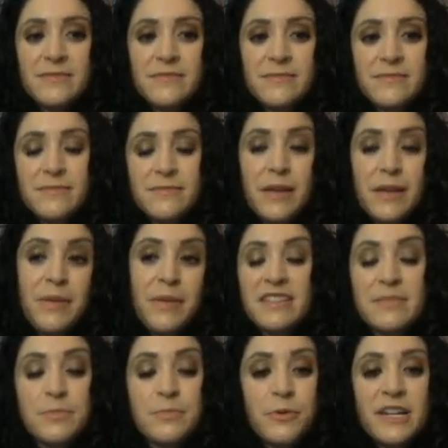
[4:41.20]
Maybe
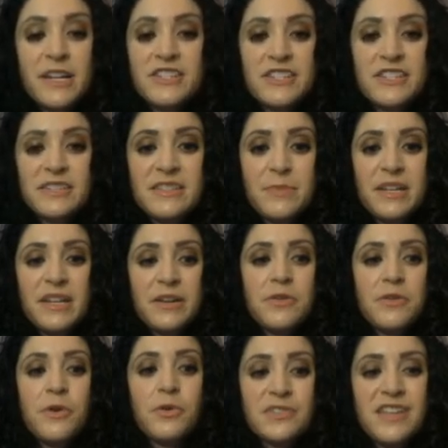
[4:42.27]
inspiration has been here the
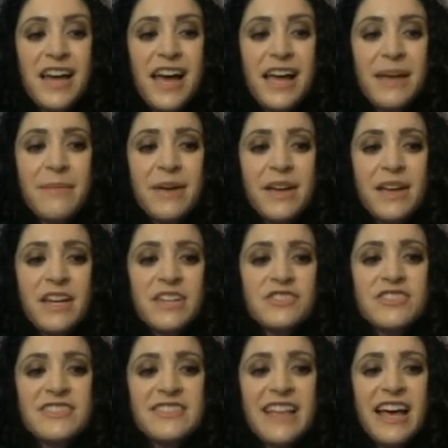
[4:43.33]
whole time,
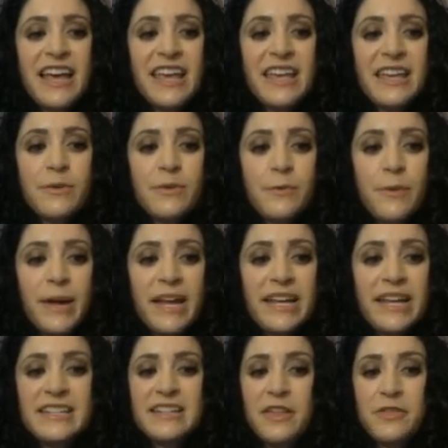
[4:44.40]
just lying in wait in
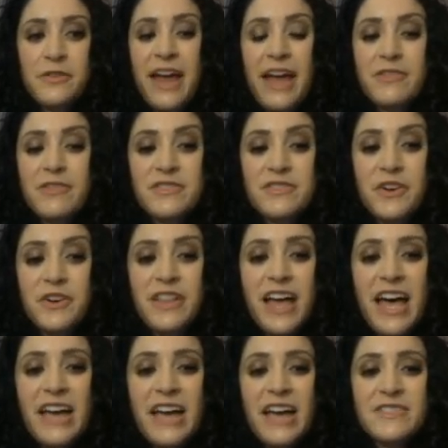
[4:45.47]
other avenues of our
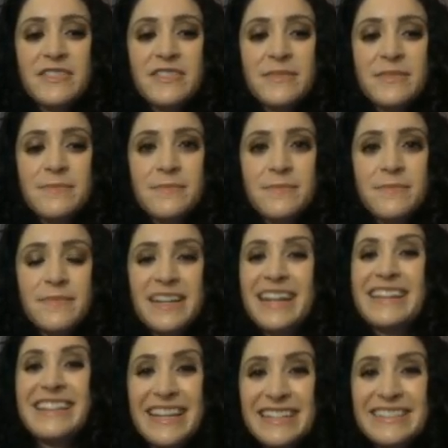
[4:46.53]
lives. And I'd
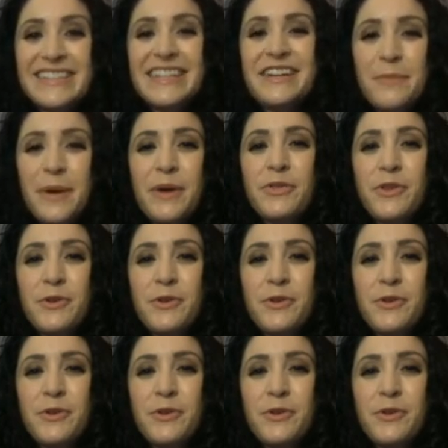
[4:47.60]
like to hear about those in